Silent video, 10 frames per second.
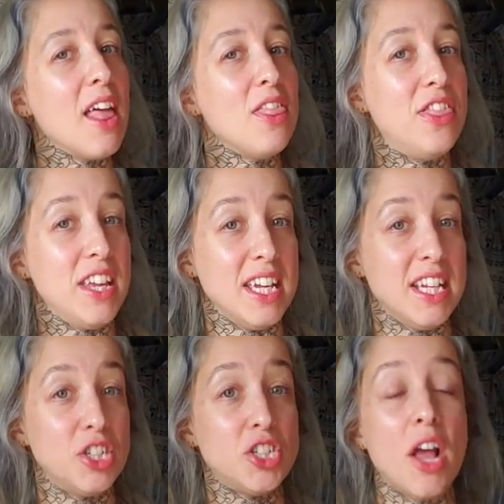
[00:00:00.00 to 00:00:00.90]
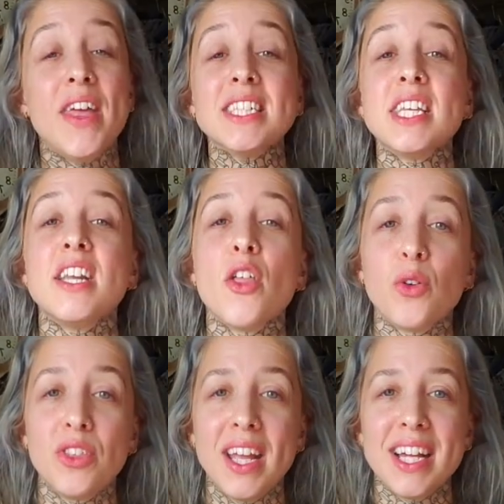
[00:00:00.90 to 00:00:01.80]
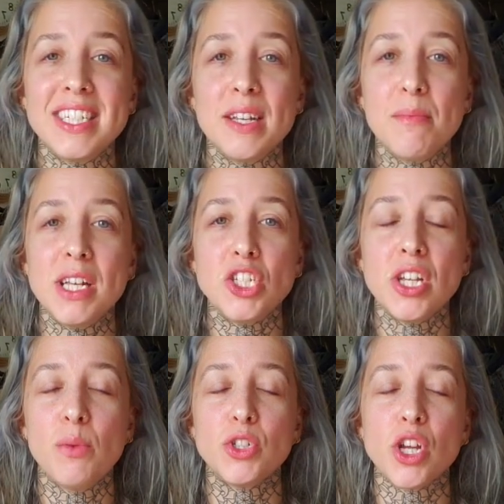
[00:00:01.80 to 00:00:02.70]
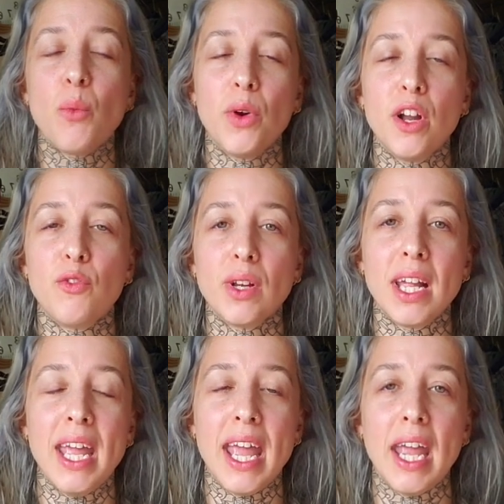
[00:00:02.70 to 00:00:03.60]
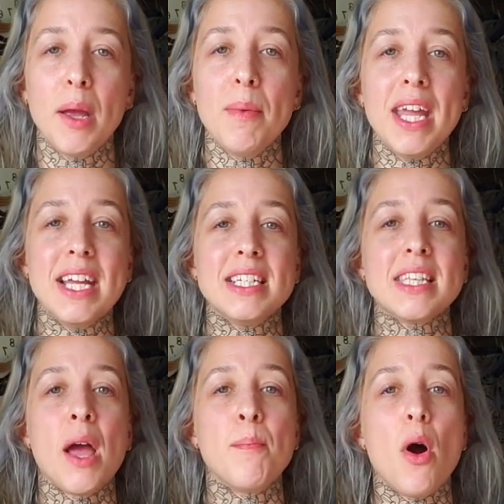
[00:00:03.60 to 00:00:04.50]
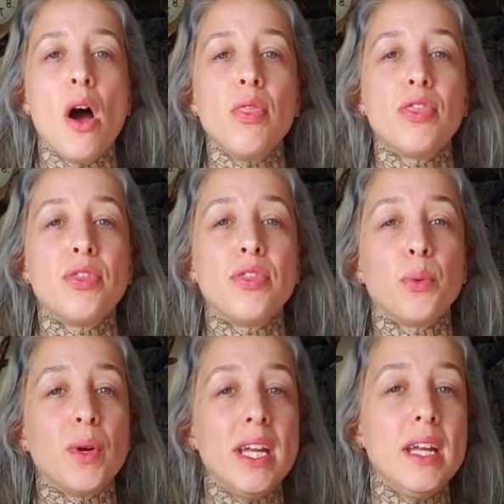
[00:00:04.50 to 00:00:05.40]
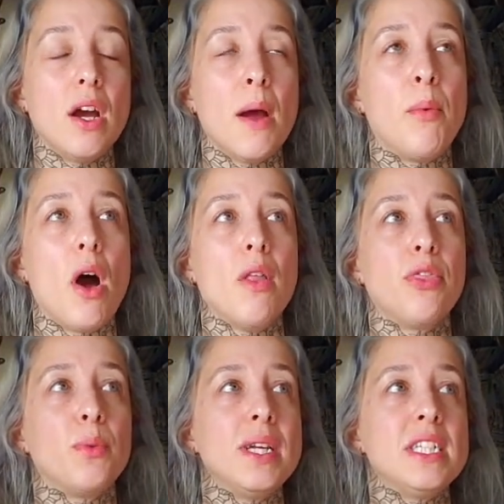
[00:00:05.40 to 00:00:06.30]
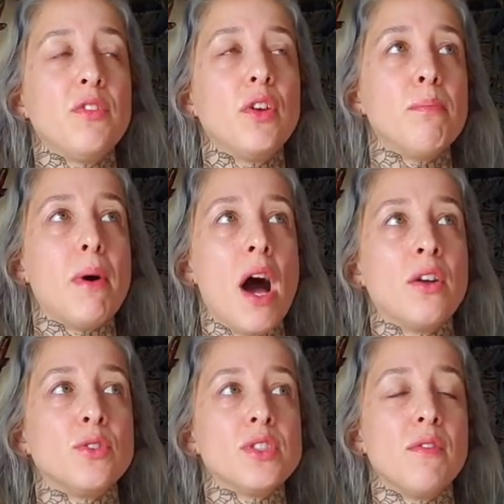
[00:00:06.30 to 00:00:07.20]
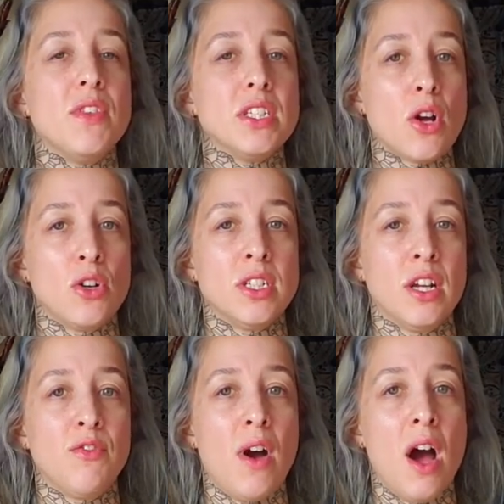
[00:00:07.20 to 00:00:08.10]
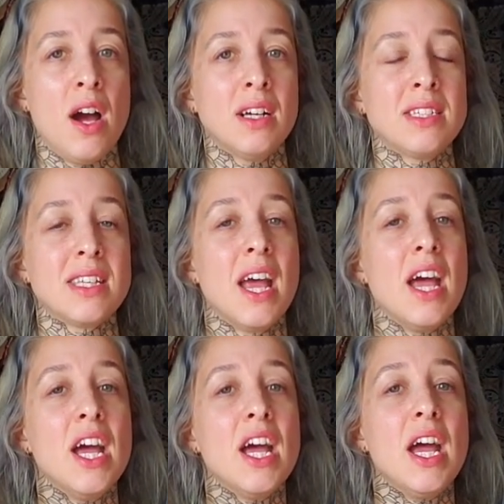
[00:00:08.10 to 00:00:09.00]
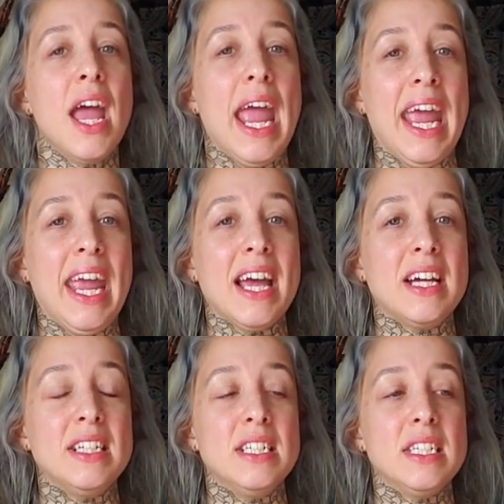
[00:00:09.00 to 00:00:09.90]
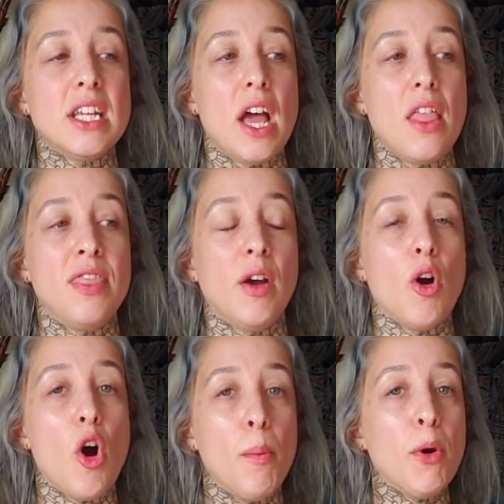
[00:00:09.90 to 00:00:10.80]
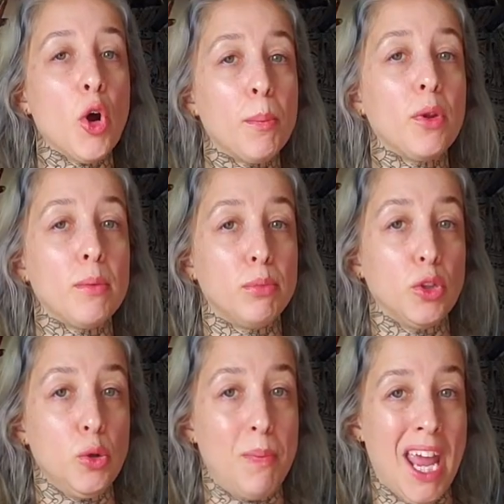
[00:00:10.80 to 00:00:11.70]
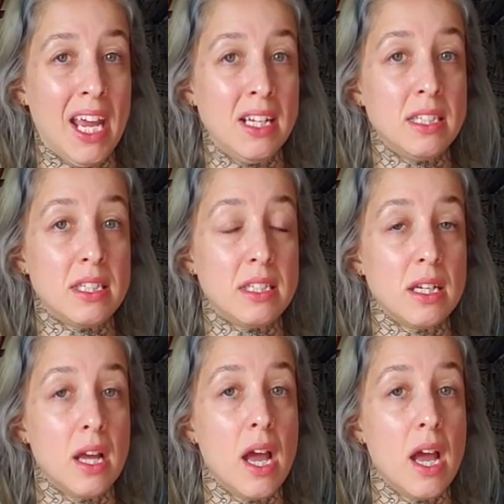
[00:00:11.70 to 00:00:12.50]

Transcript: that's another thing I didn't mention, which I would have when it came, is I bought three different bottles of this Arctic Fox, and they're all purple and blue based